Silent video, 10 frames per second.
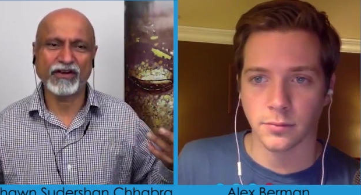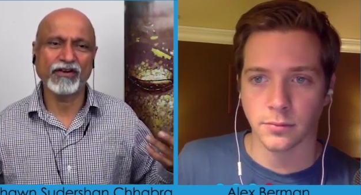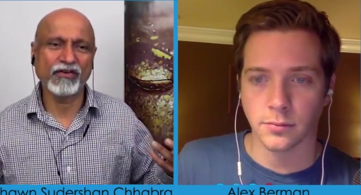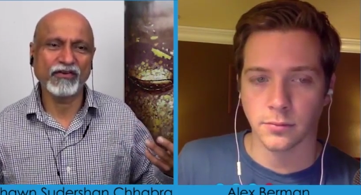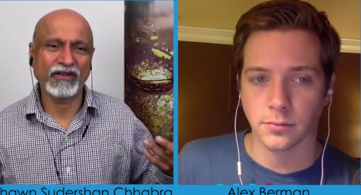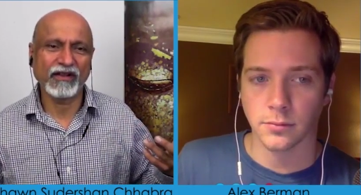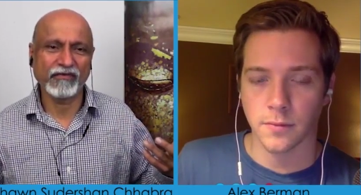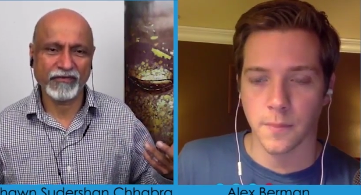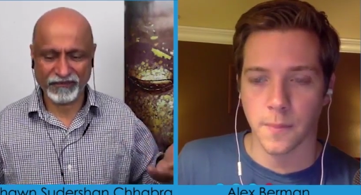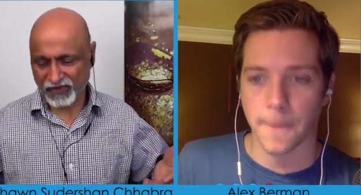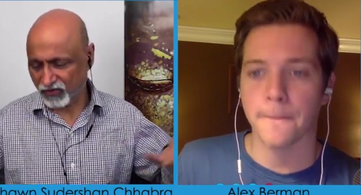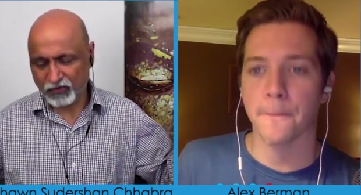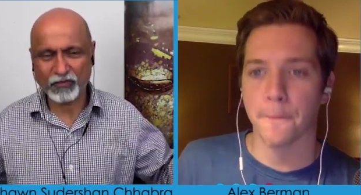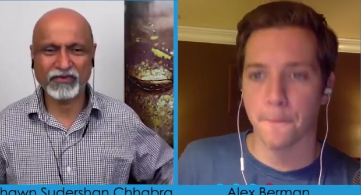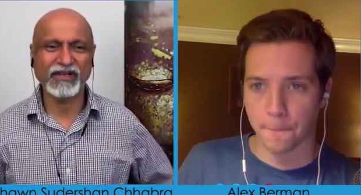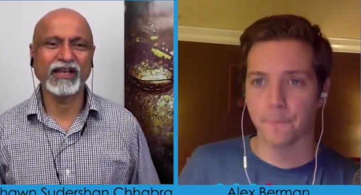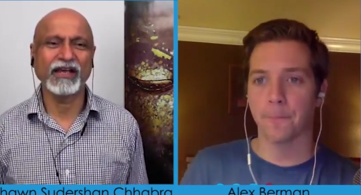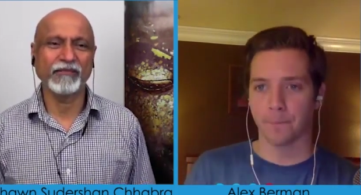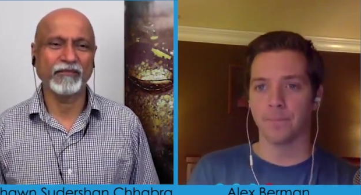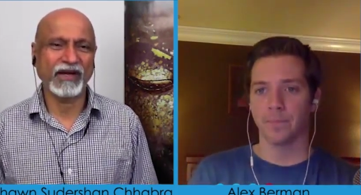Speaker 1: train yourself, you could be selling
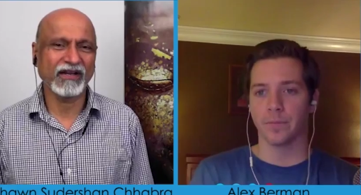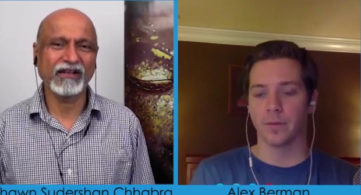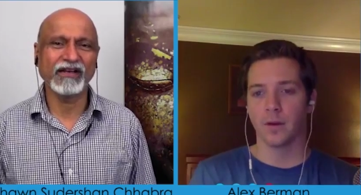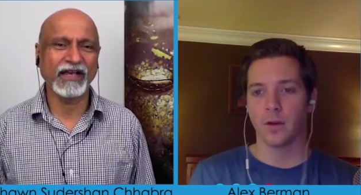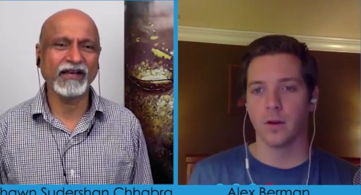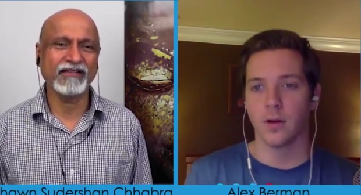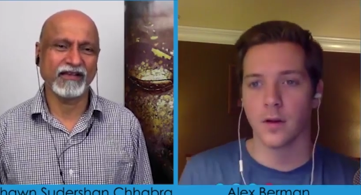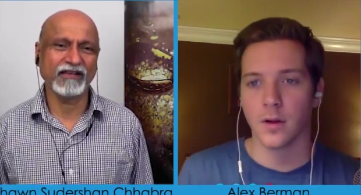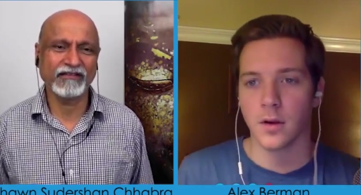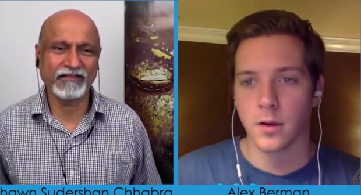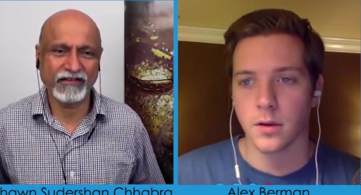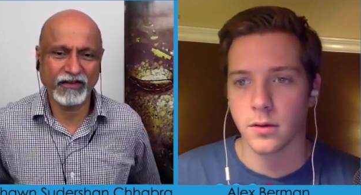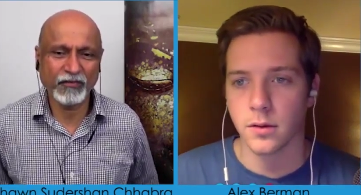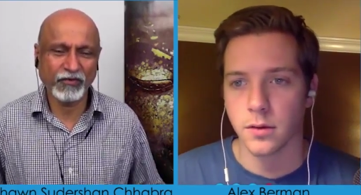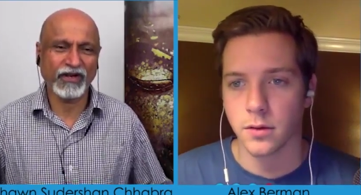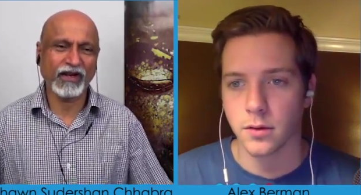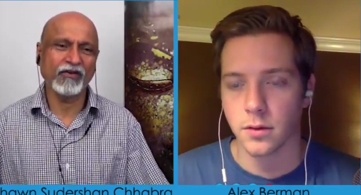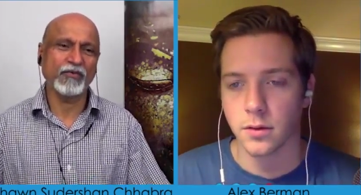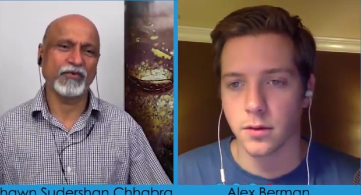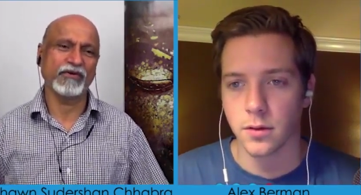practically anything. It's just the input and
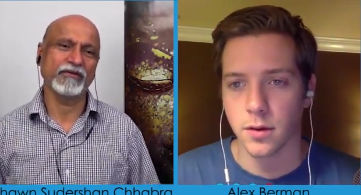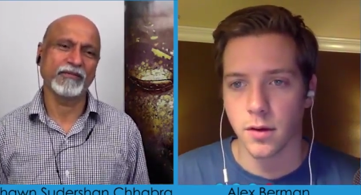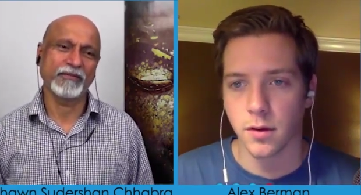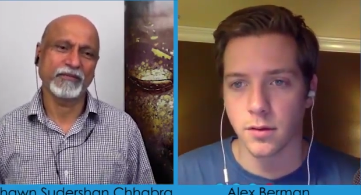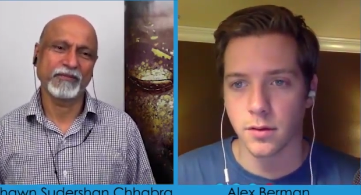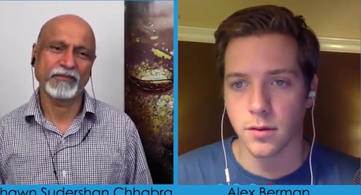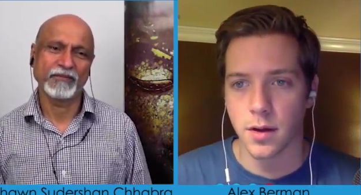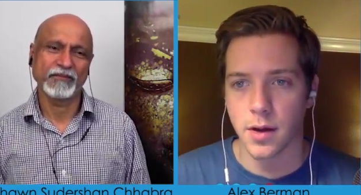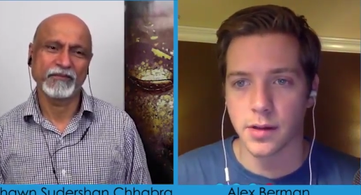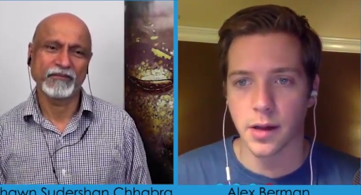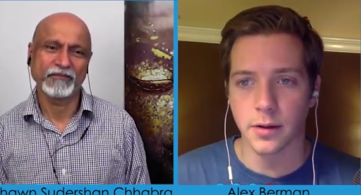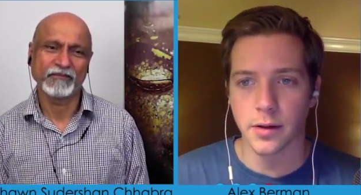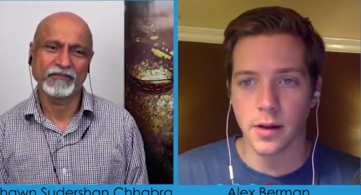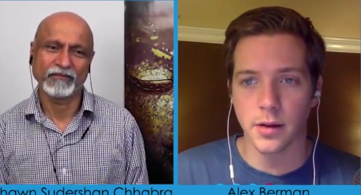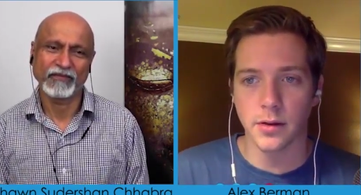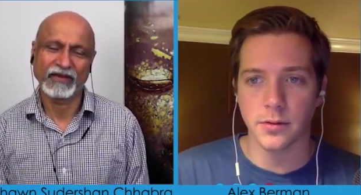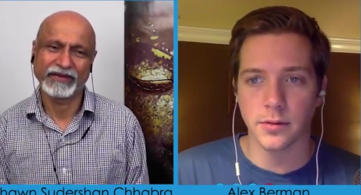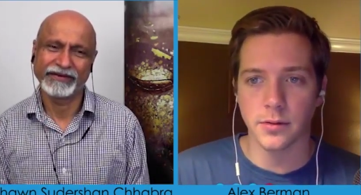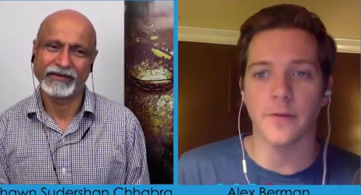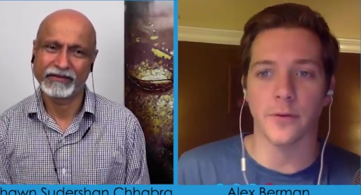output. Exactly. And
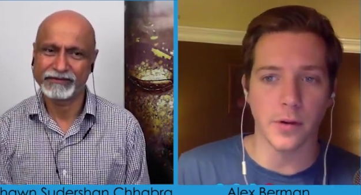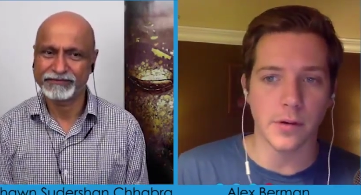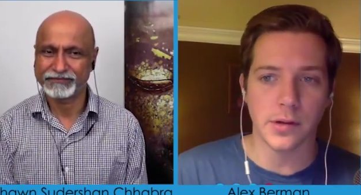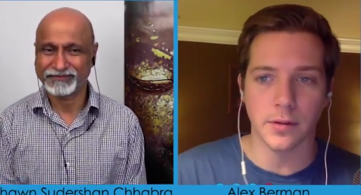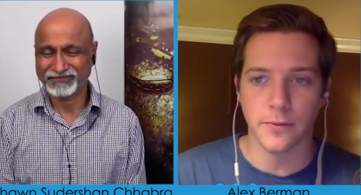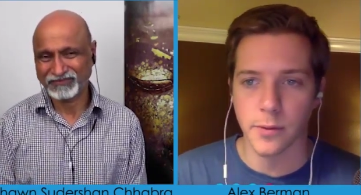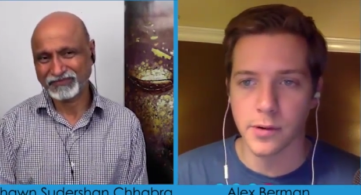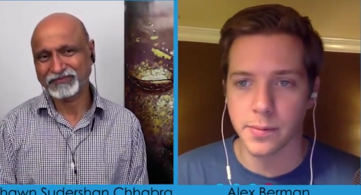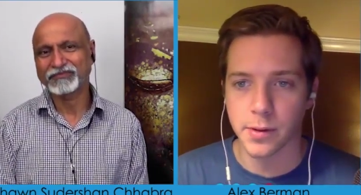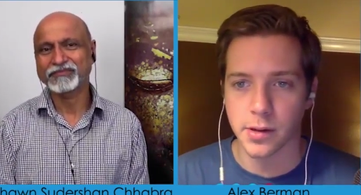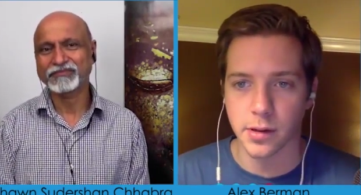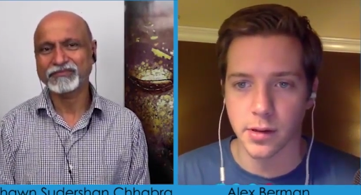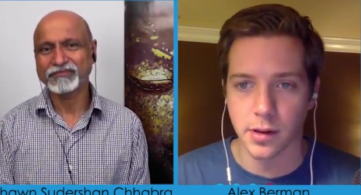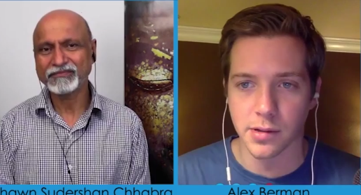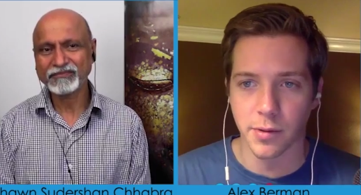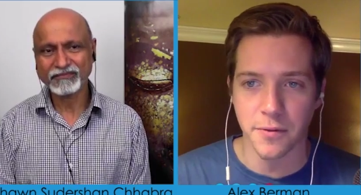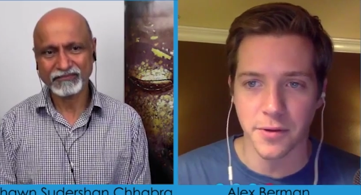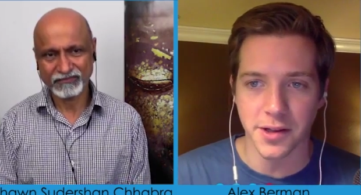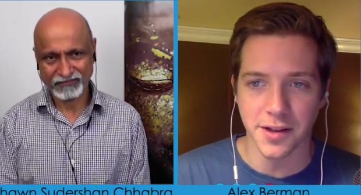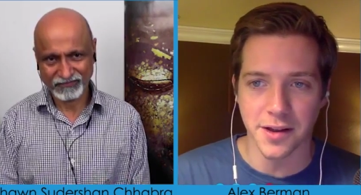yeah,
Speaker 2: for yours and for most businesses, that's why I
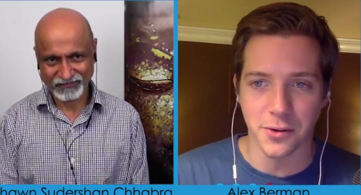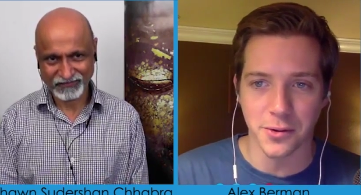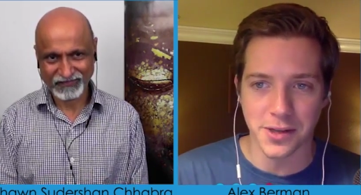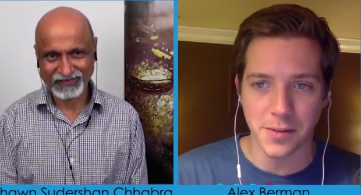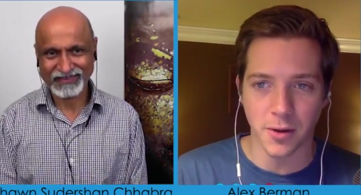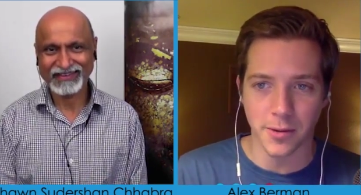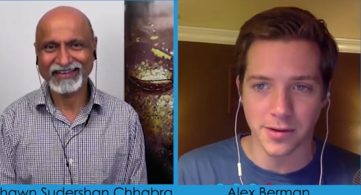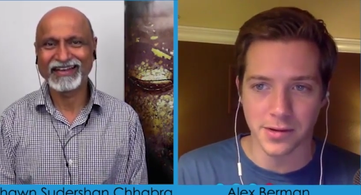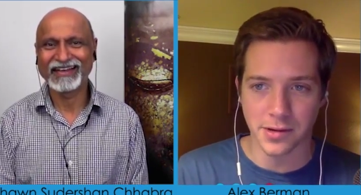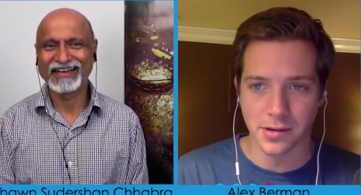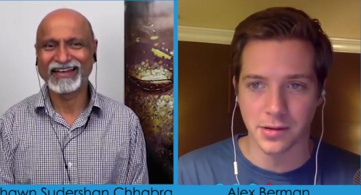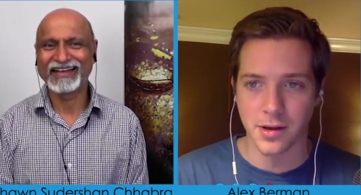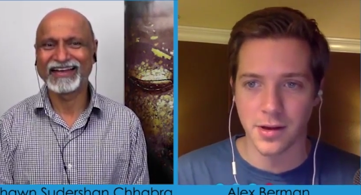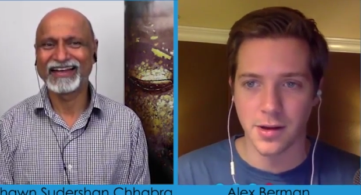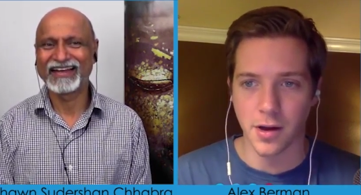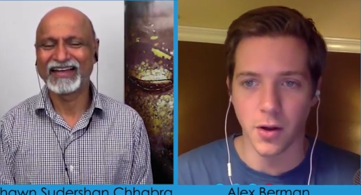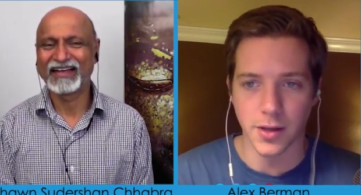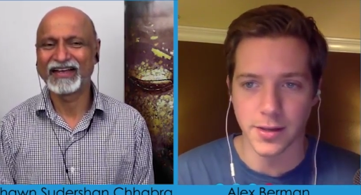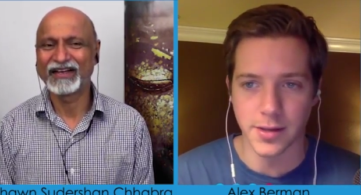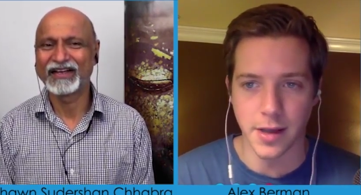really like cold email because it's
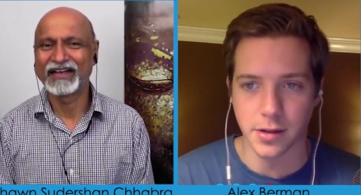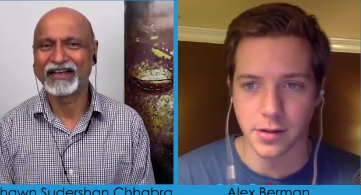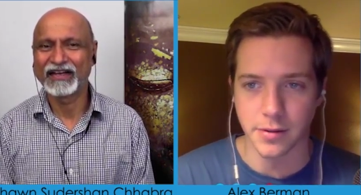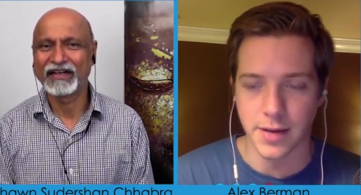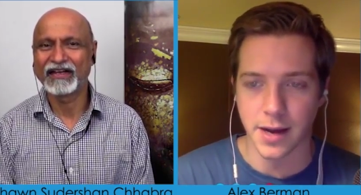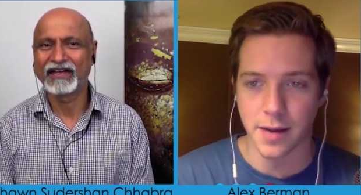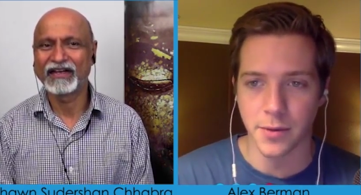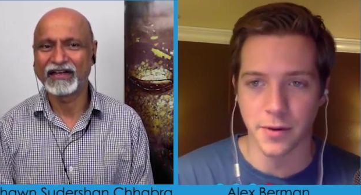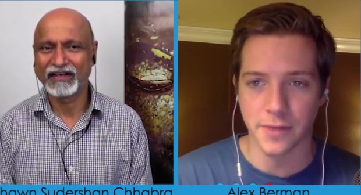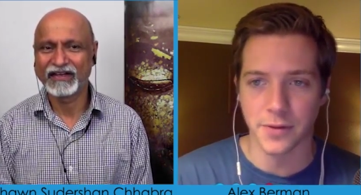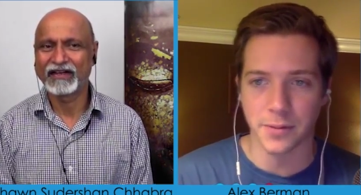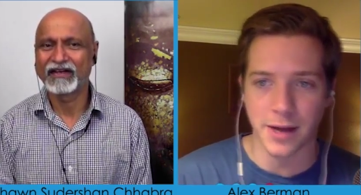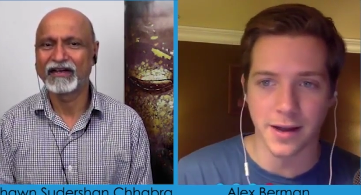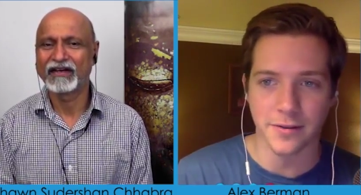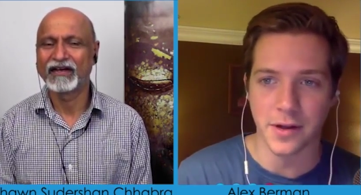all it takes is your time. You don't have to buy